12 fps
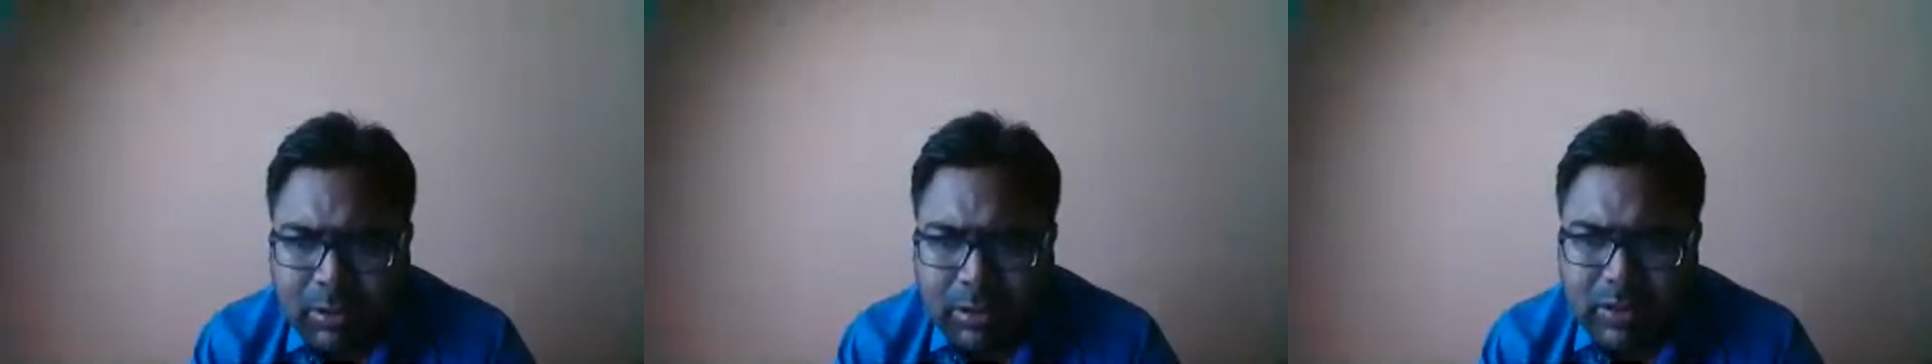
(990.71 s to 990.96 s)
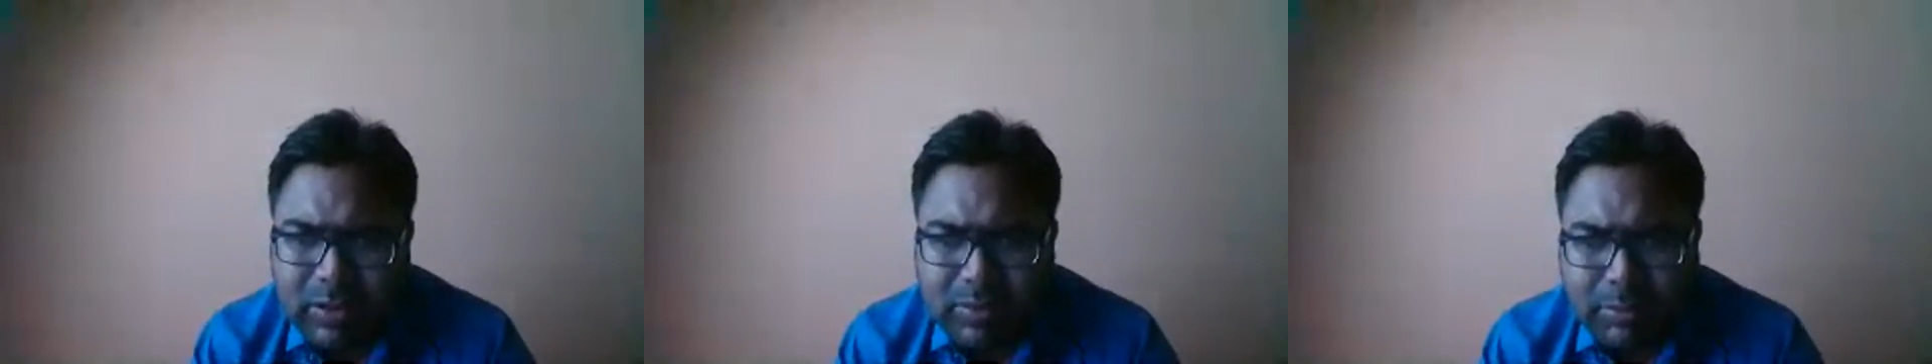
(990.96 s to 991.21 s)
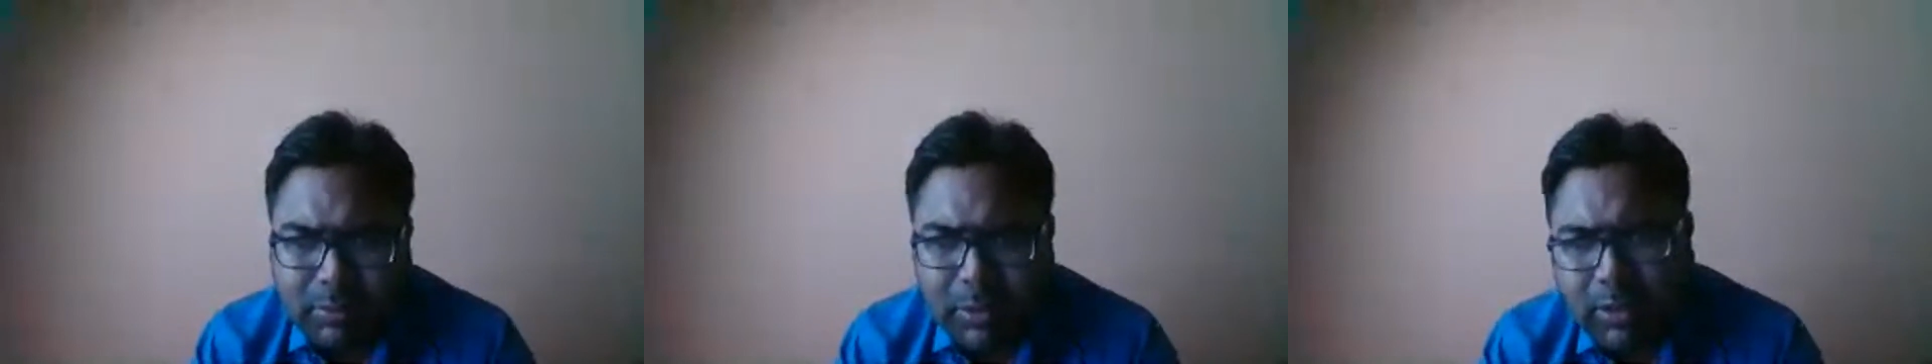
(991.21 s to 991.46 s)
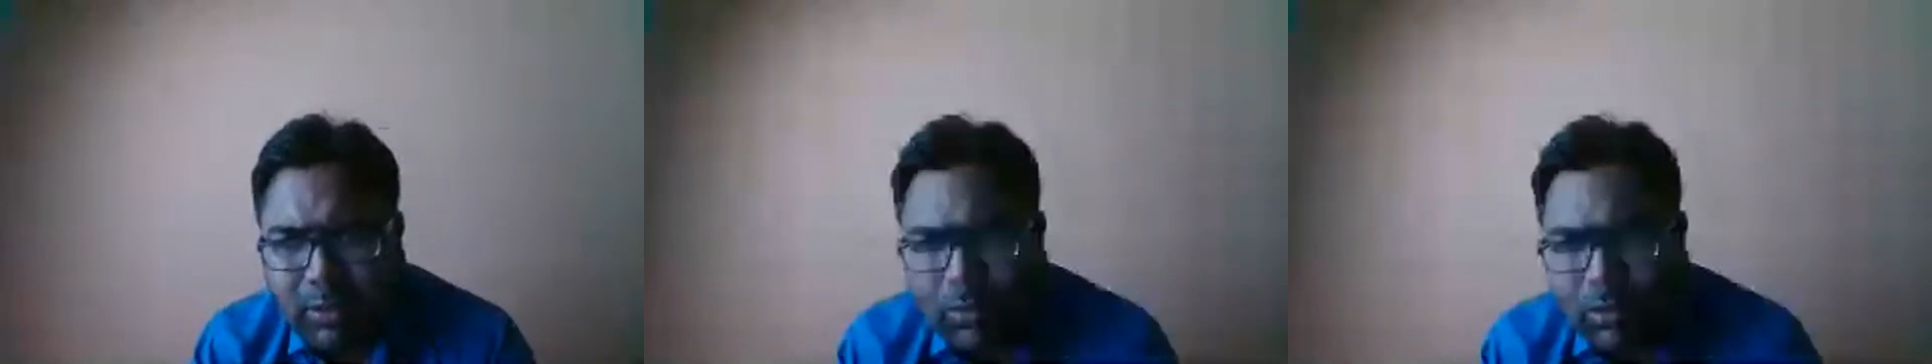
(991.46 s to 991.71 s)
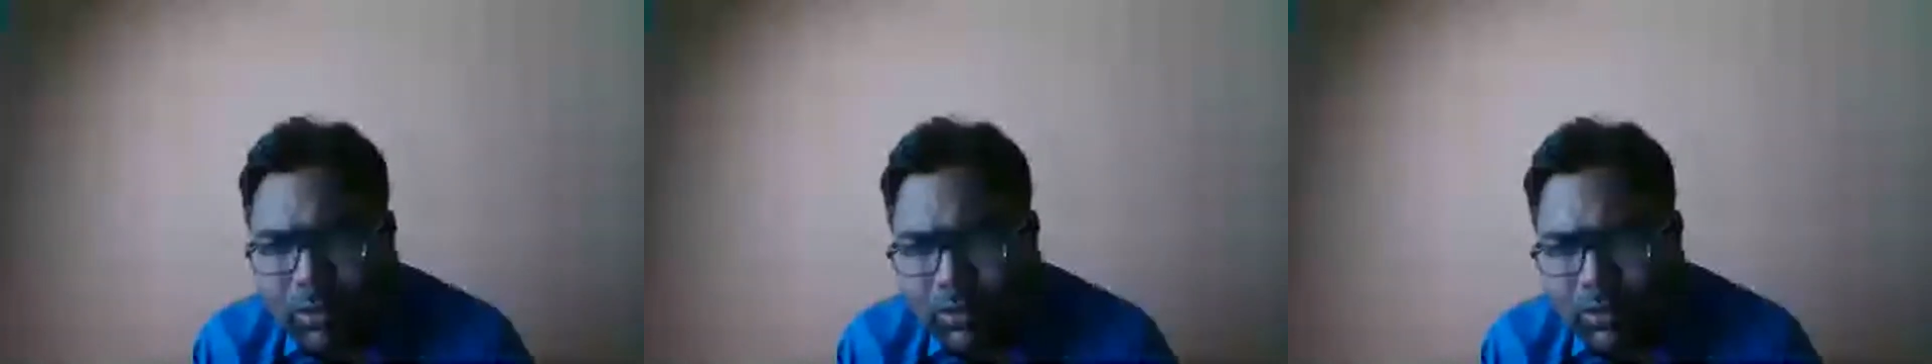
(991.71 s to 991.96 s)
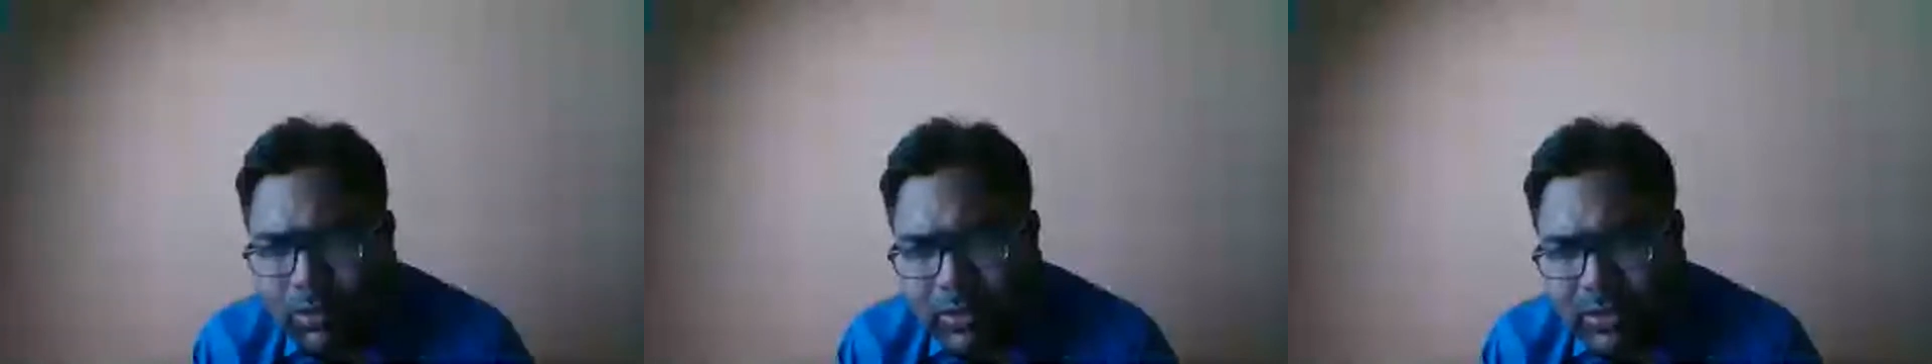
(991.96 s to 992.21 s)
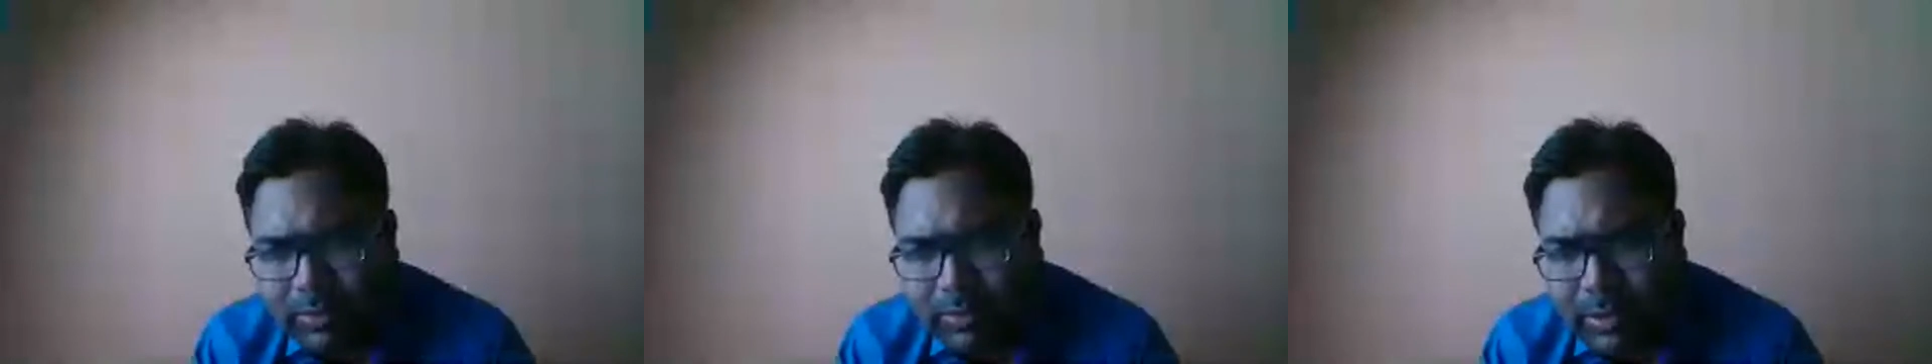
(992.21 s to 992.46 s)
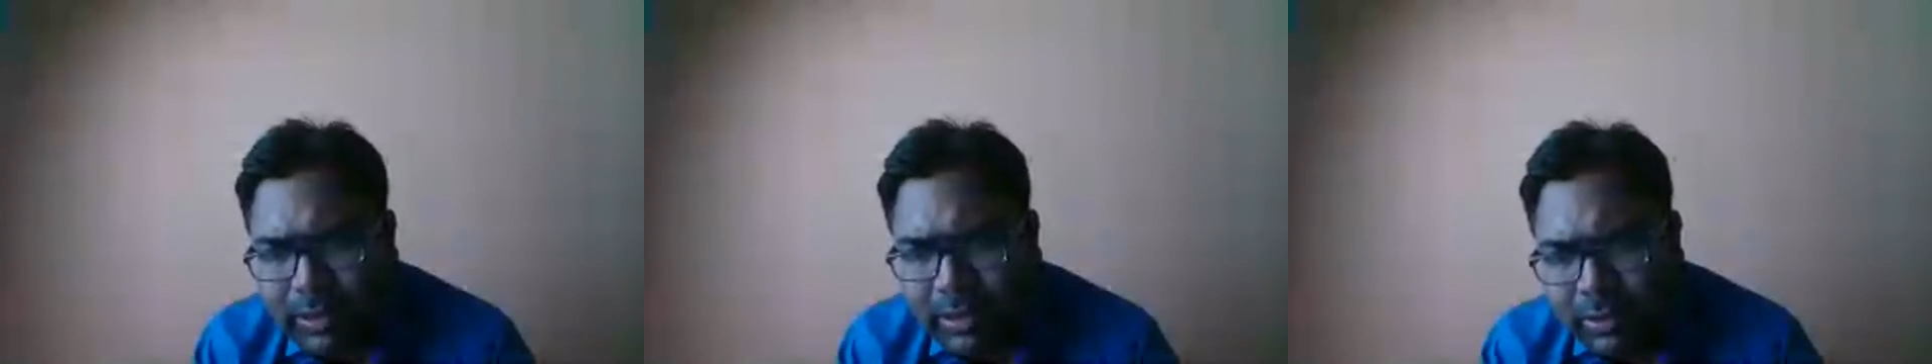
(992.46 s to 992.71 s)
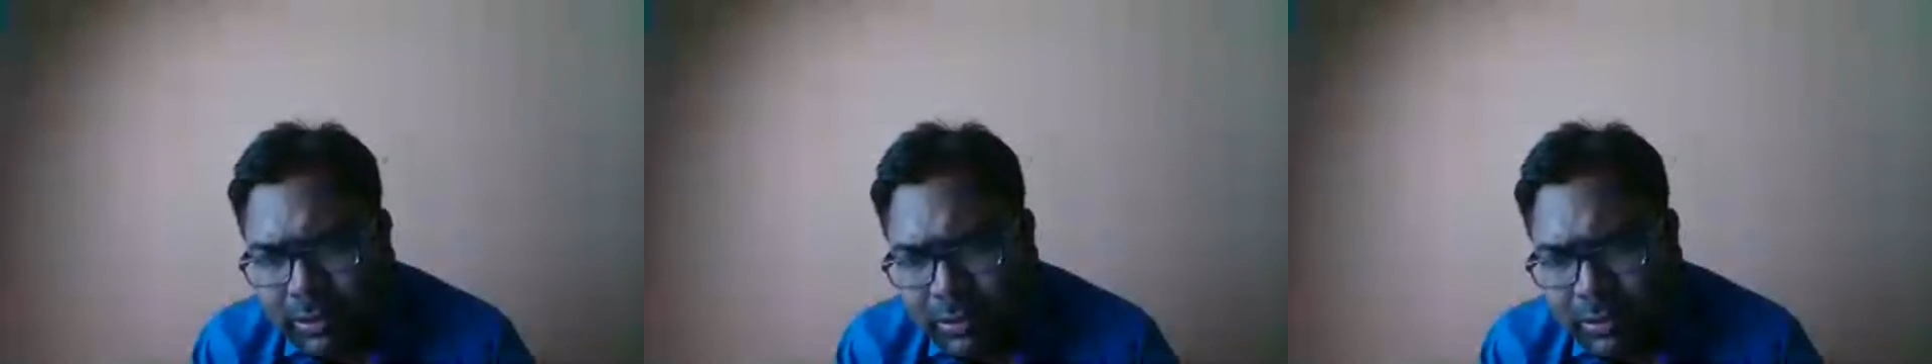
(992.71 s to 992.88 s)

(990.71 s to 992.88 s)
a simple call to display